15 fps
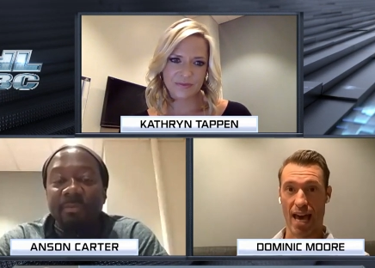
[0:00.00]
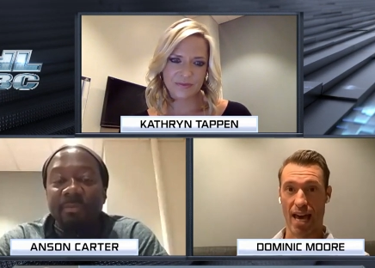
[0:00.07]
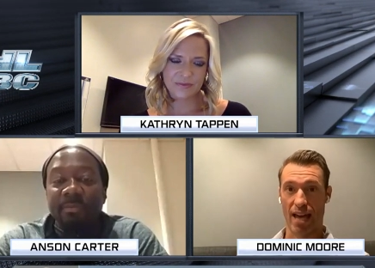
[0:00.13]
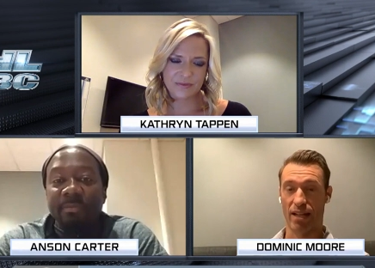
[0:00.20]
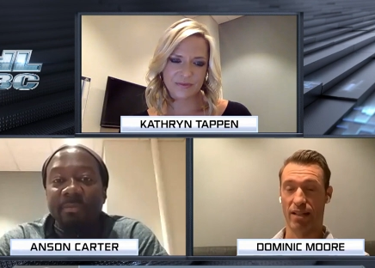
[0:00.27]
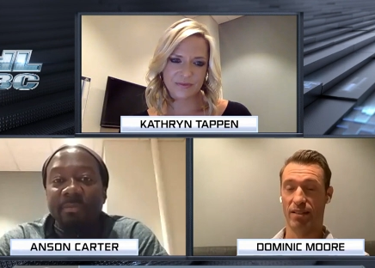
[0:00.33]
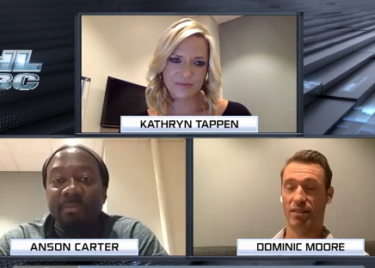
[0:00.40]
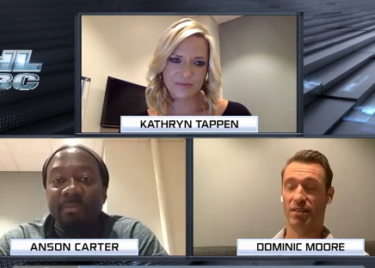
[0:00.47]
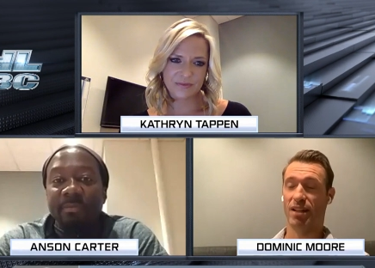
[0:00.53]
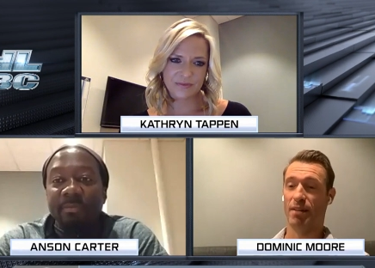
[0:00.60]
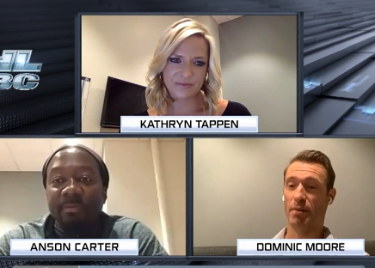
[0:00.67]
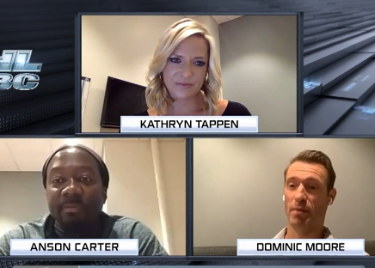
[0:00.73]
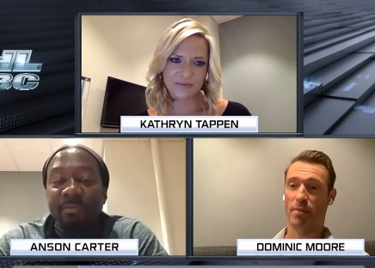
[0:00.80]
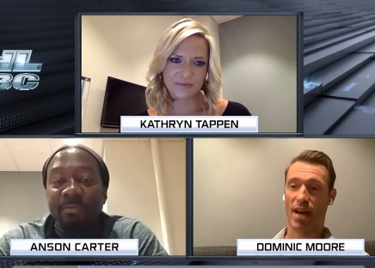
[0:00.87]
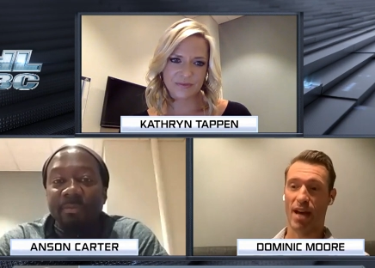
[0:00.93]
Speaker 1: had. And
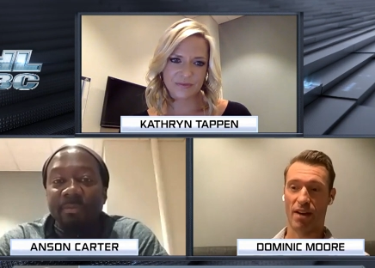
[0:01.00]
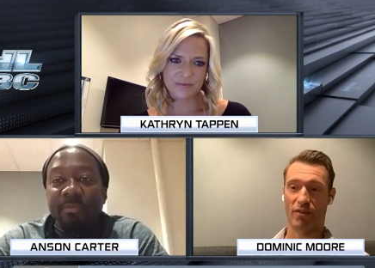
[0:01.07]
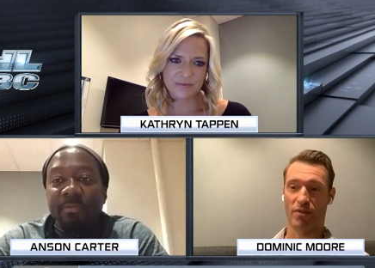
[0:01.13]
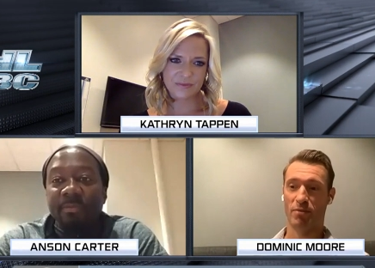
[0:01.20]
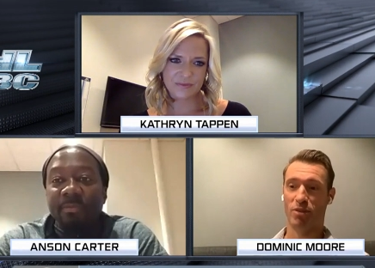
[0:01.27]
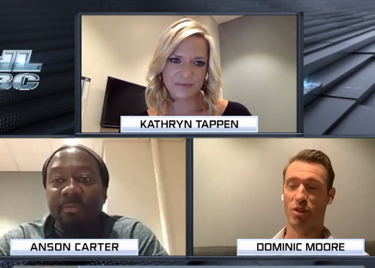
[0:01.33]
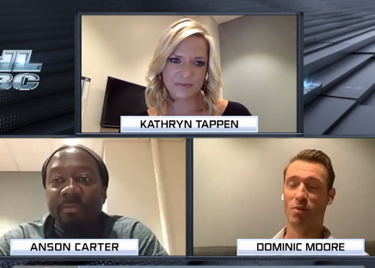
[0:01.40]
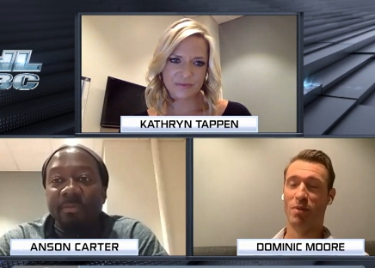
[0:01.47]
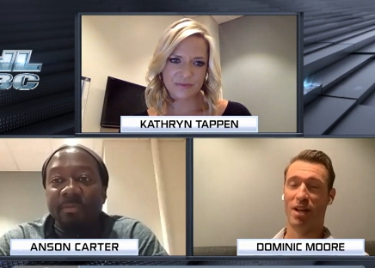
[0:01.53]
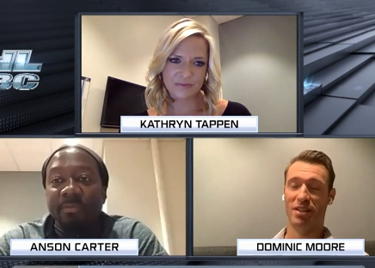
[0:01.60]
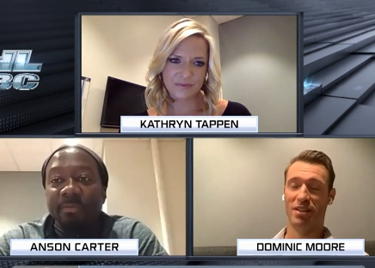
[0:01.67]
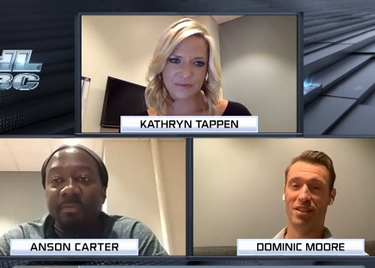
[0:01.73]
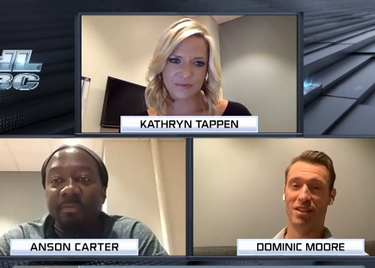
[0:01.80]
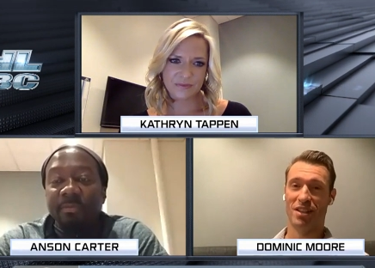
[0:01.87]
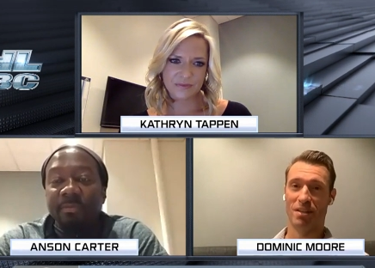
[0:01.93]
coming back from two
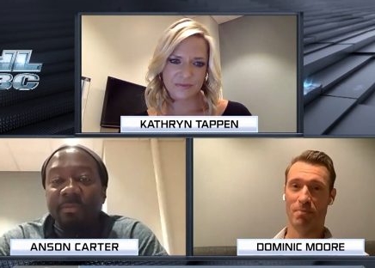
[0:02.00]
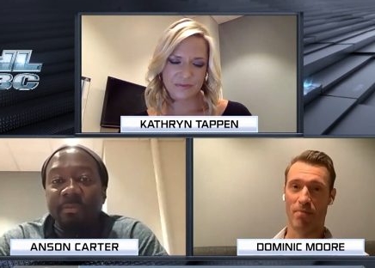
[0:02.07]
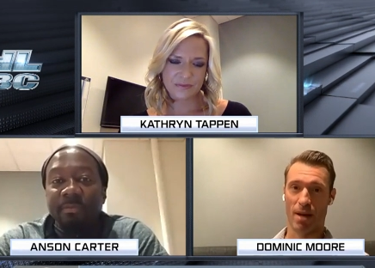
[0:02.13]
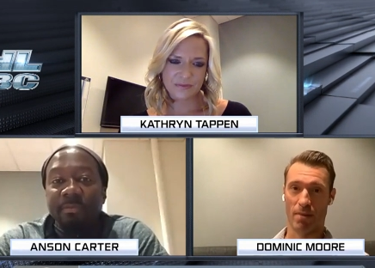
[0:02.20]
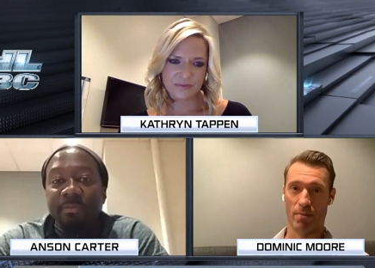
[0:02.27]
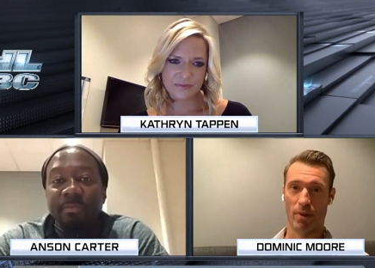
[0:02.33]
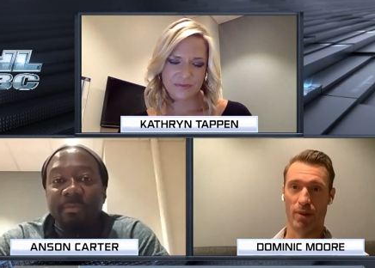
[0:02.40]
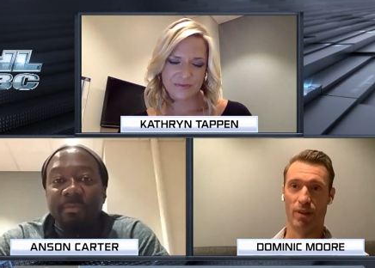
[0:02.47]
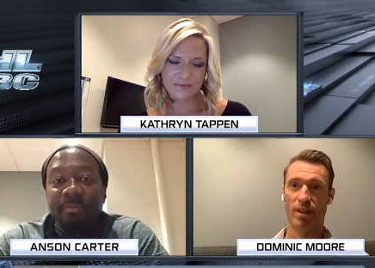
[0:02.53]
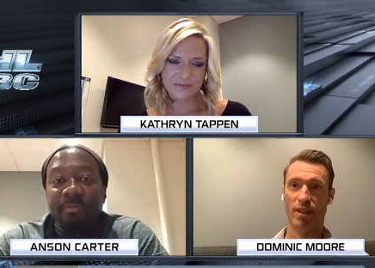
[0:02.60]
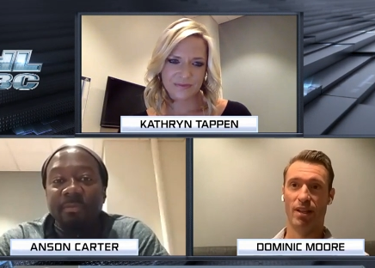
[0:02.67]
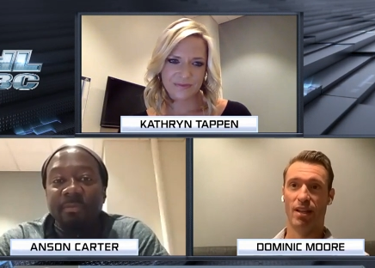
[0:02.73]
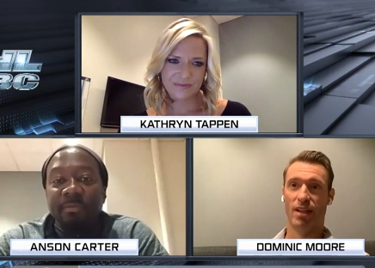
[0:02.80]
months in the bubble,